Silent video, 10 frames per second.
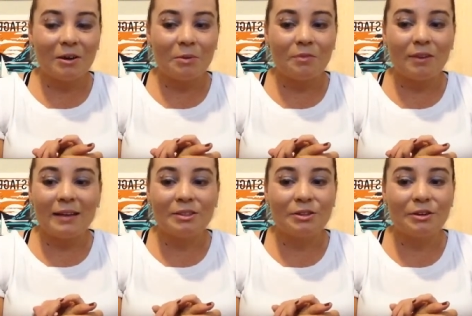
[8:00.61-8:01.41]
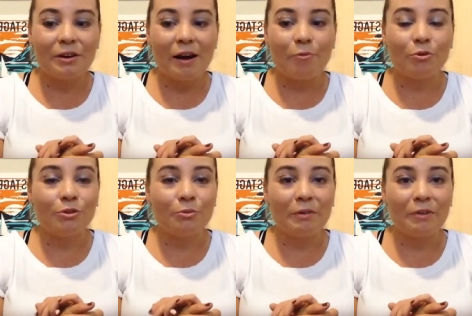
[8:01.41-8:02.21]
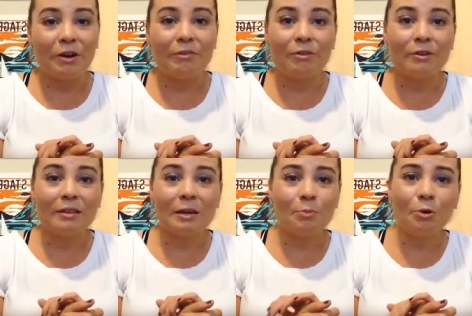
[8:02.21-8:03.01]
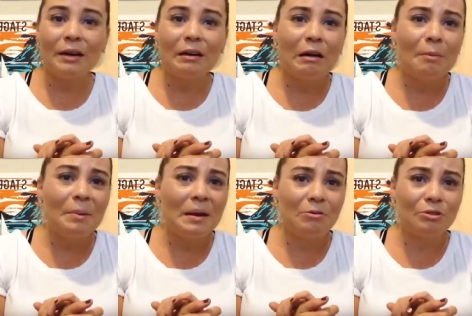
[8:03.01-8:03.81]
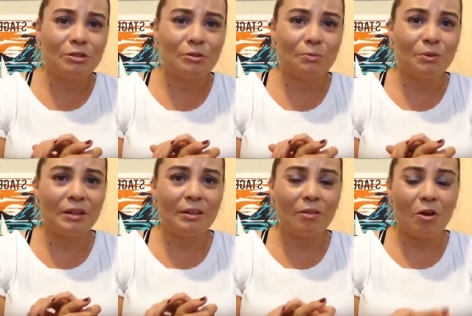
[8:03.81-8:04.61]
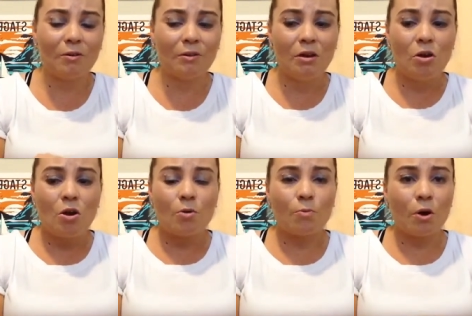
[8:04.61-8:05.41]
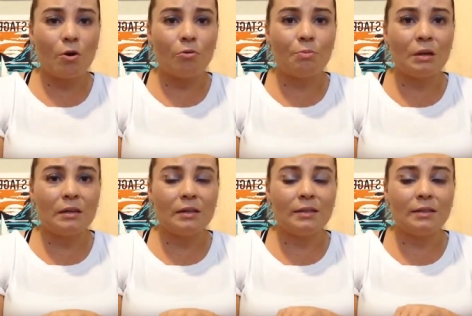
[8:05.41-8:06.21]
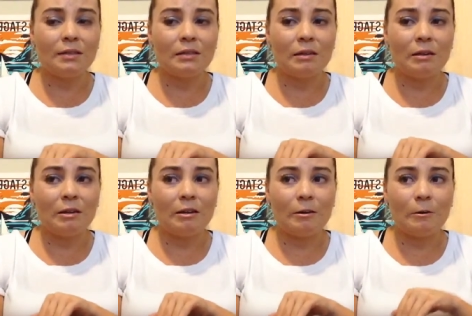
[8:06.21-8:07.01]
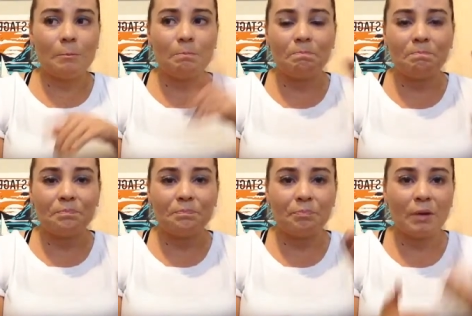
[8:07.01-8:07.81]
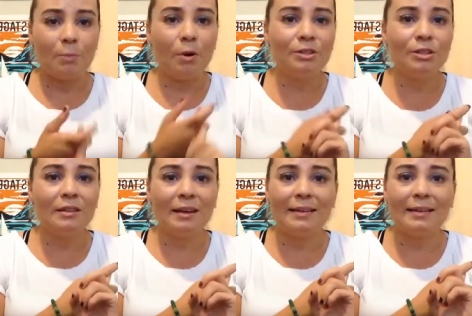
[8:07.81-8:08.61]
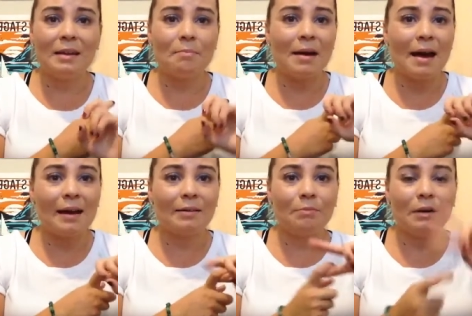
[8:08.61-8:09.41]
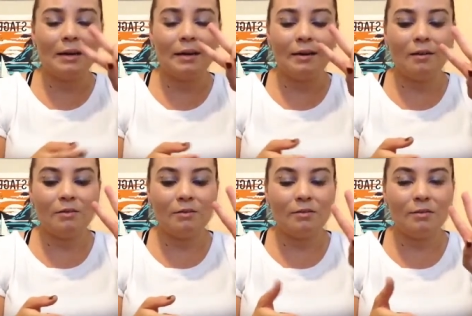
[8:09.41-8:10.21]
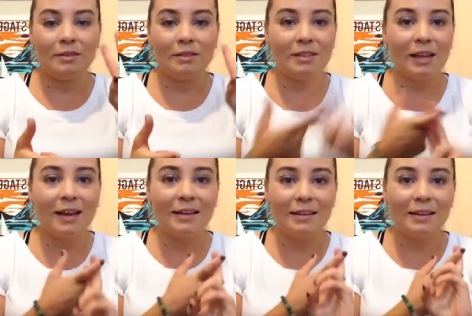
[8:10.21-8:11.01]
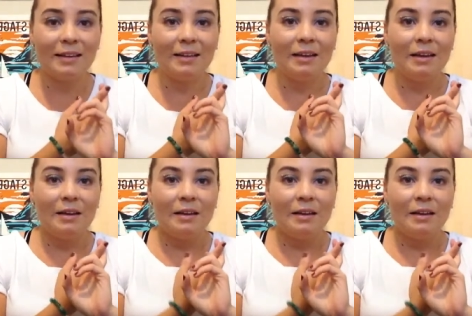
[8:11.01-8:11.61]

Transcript: Last year I went through my very first like breakup, and it was just a really long road because my depression like came back, my anxiety.